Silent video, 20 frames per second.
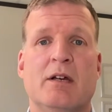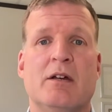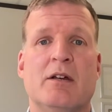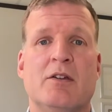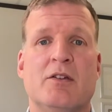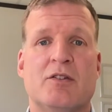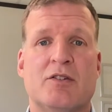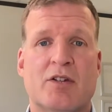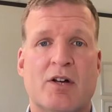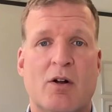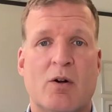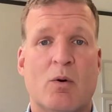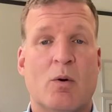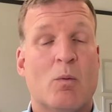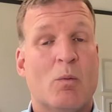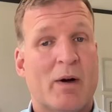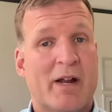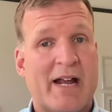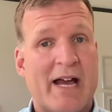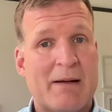So
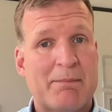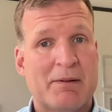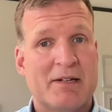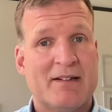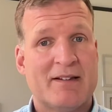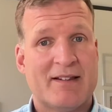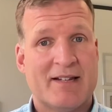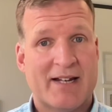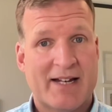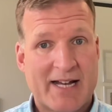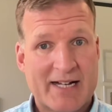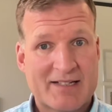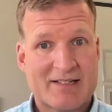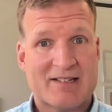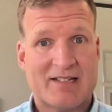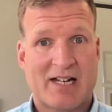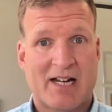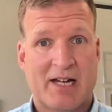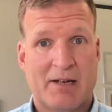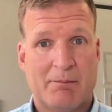what happens the next
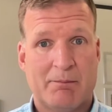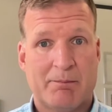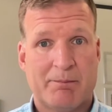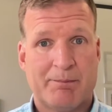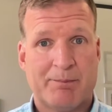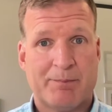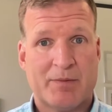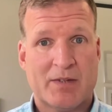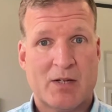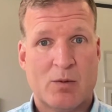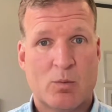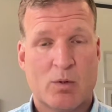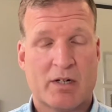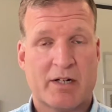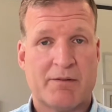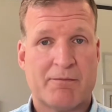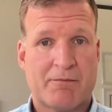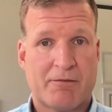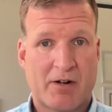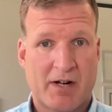time we're
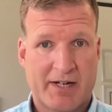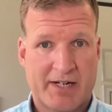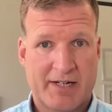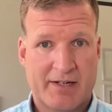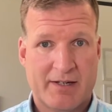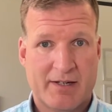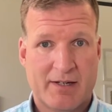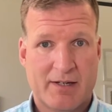confronted